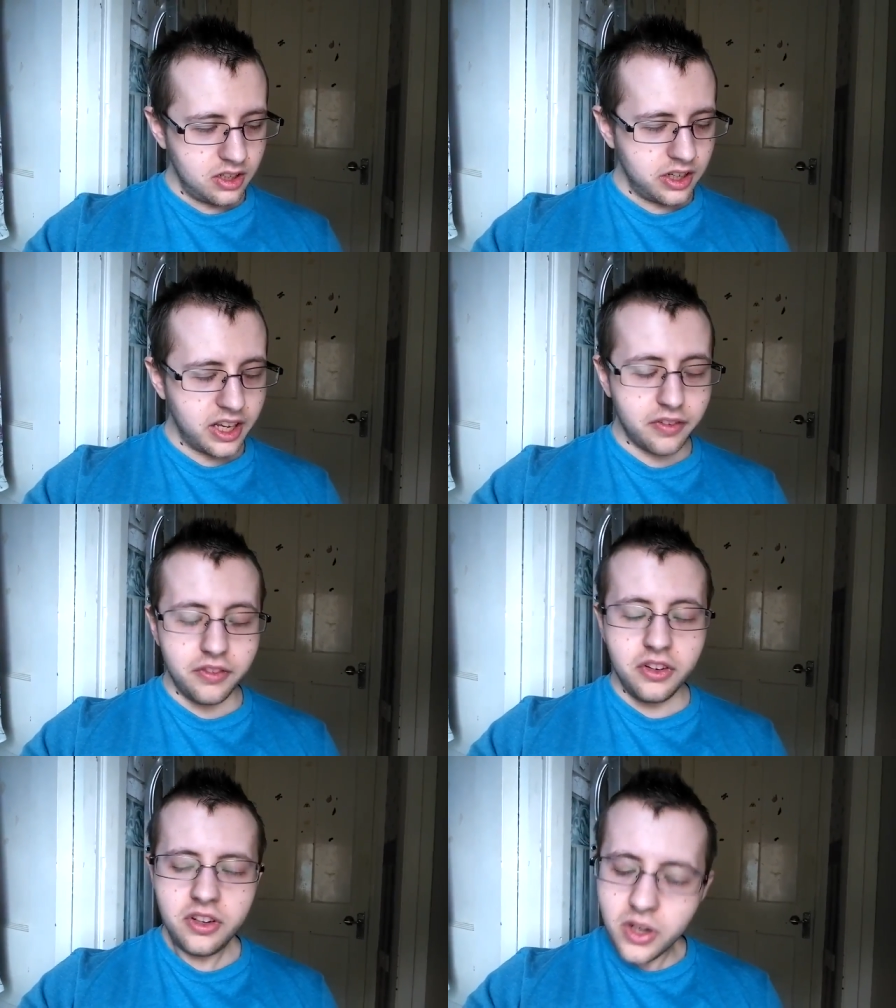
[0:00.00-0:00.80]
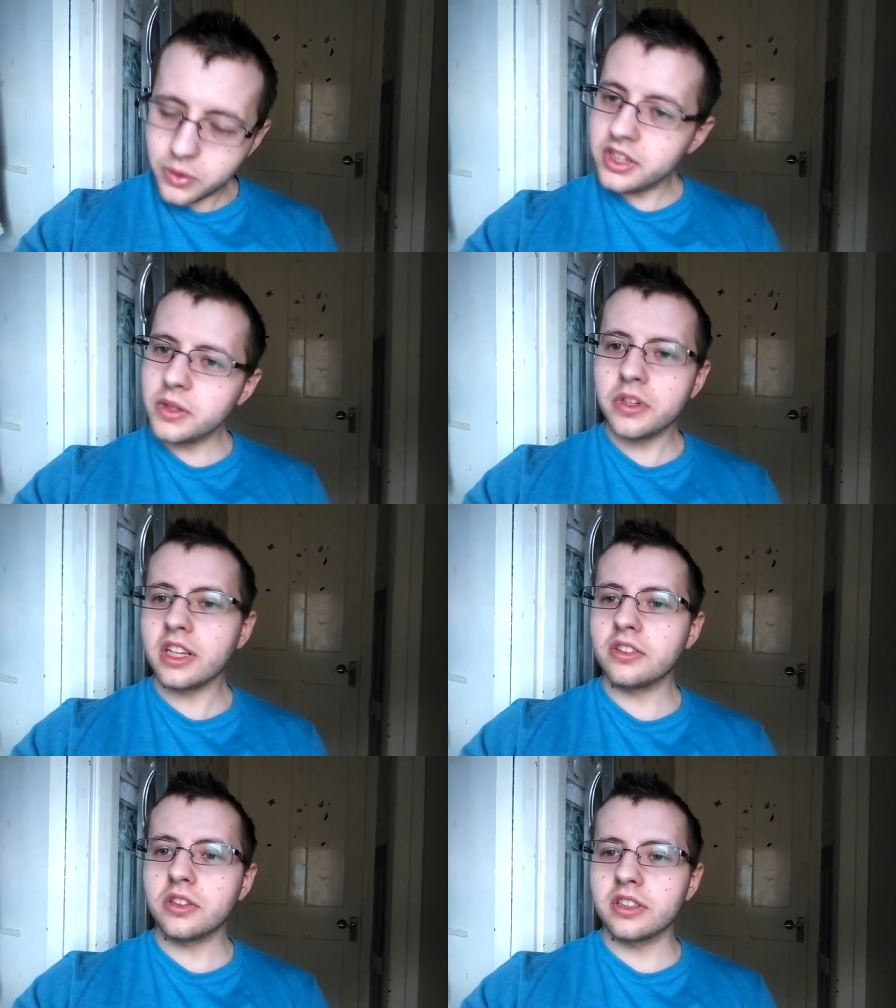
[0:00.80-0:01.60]
I have no idea what
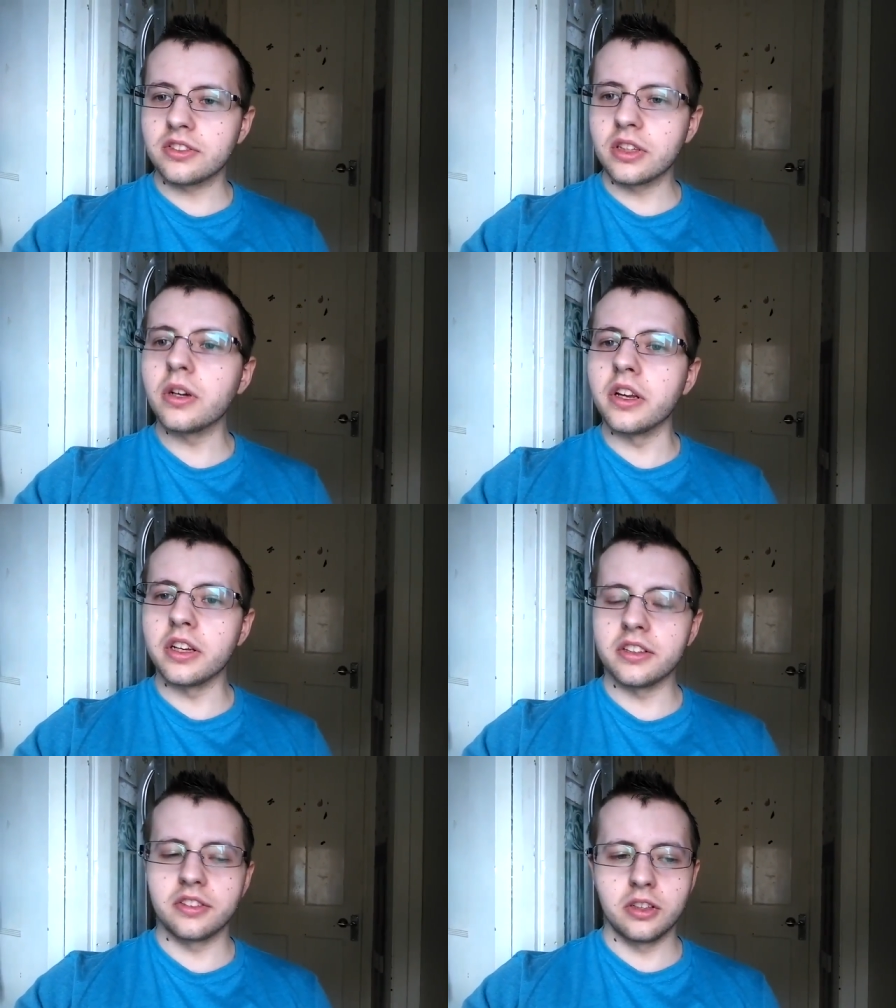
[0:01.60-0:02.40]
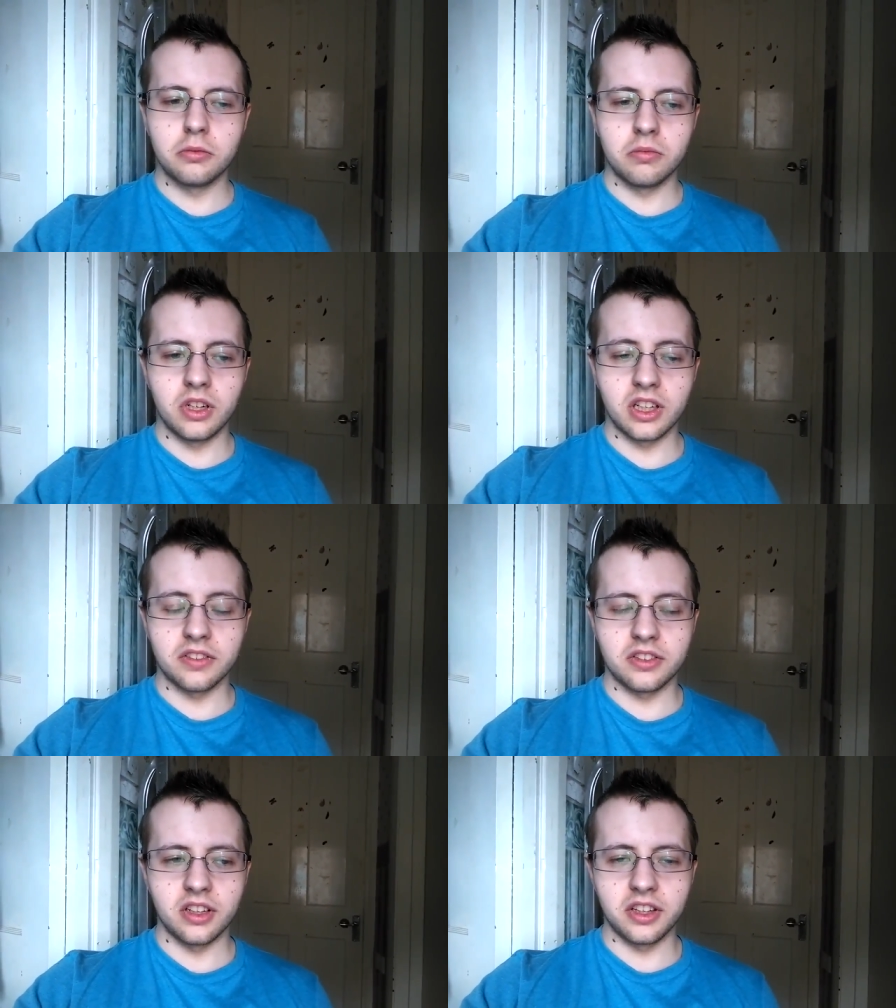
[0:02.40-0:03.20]
that dog is doing. He's doing. I'm gonna
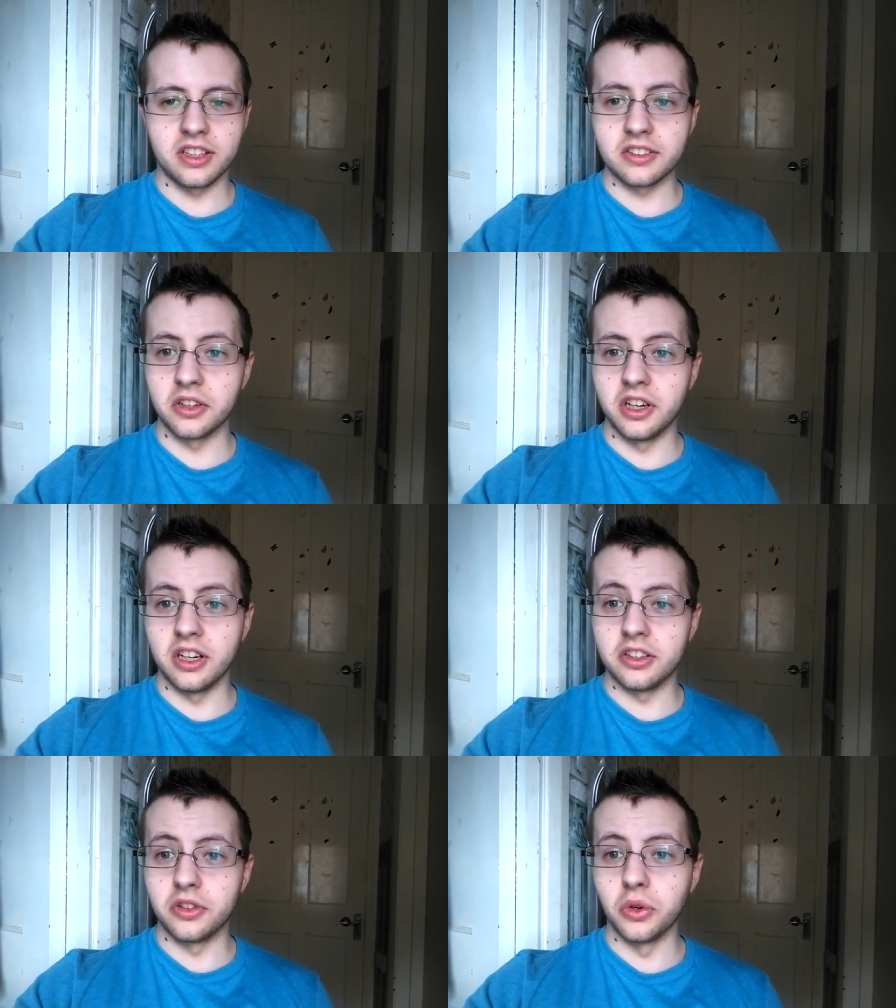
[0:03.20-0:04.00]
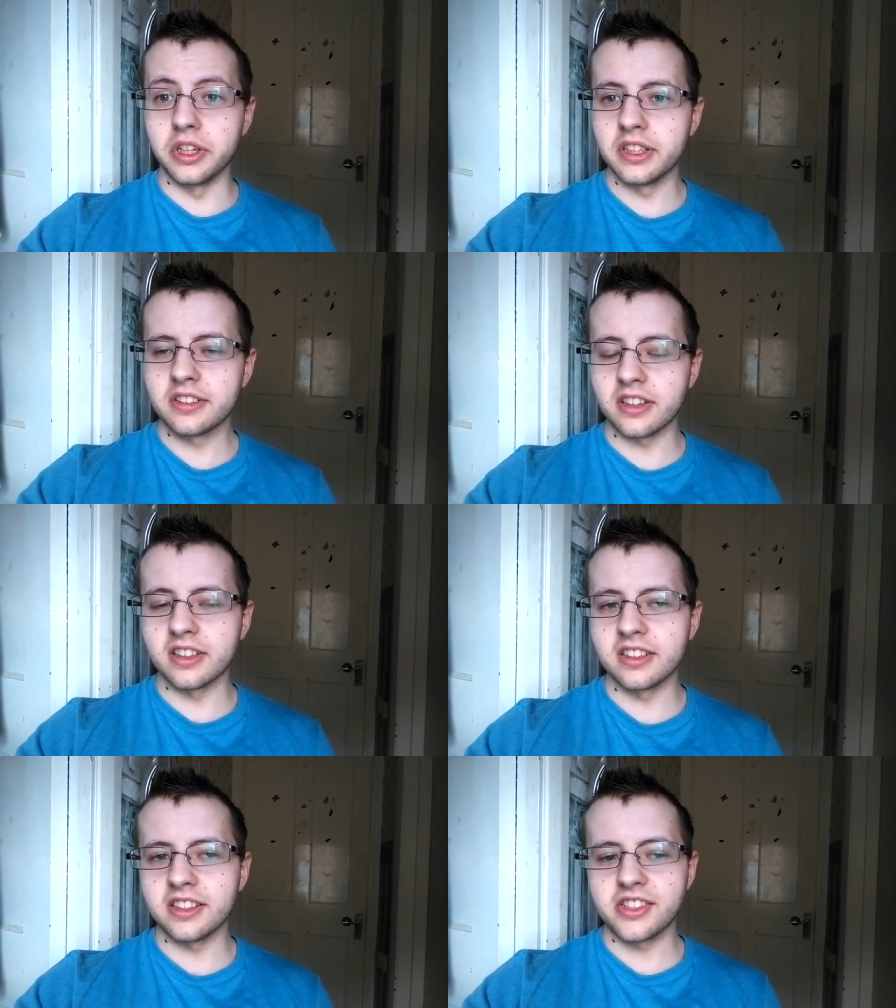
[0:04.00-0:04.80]
to, I think he's got a toy stuck
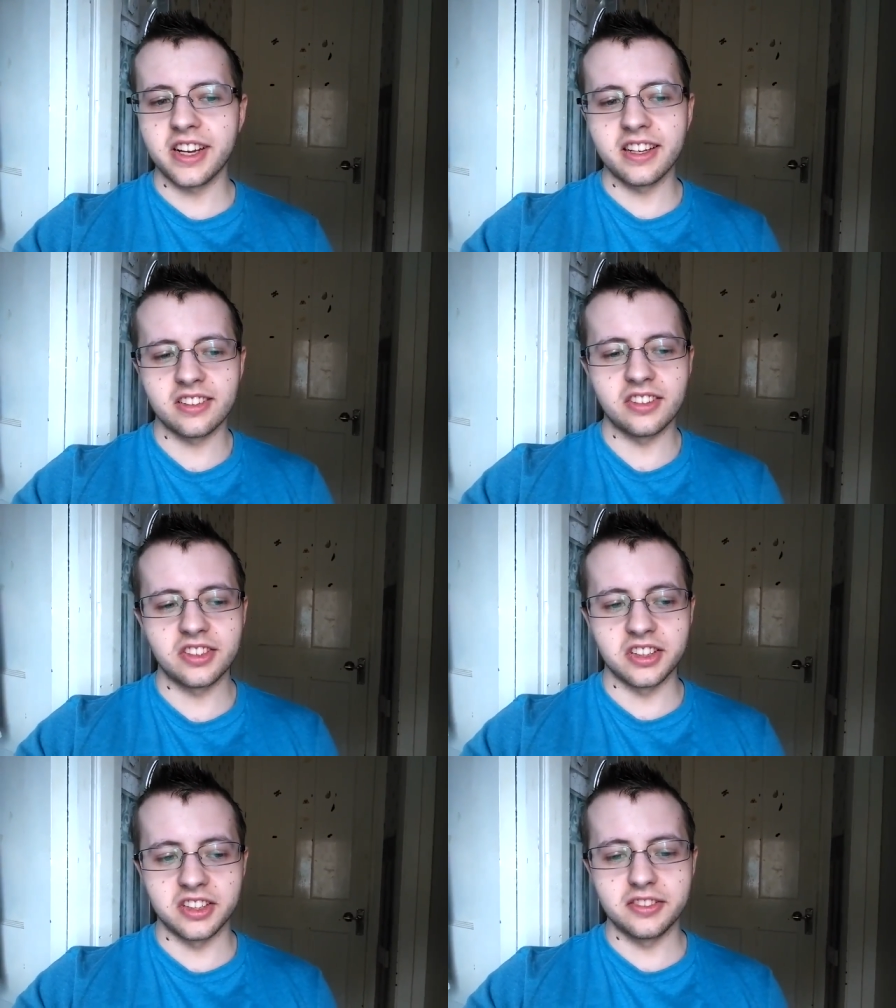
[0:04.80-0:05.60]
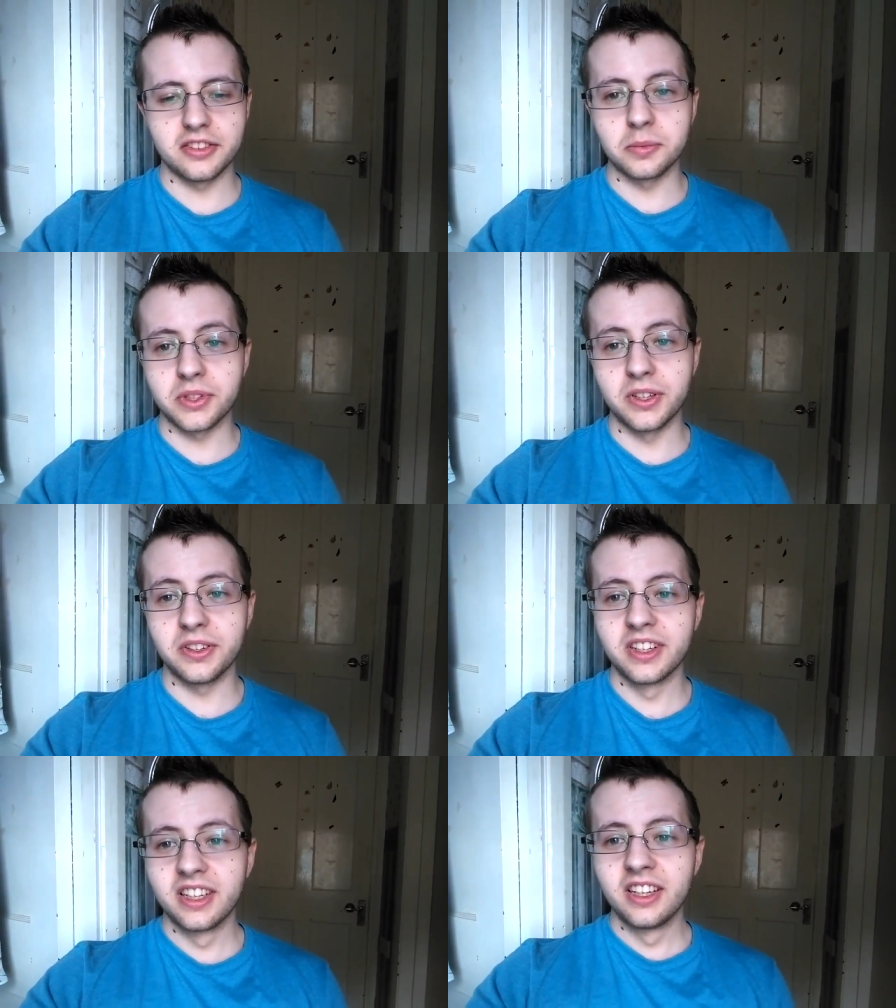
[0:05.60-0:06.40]
under the chair, so I have to go get it from him soon.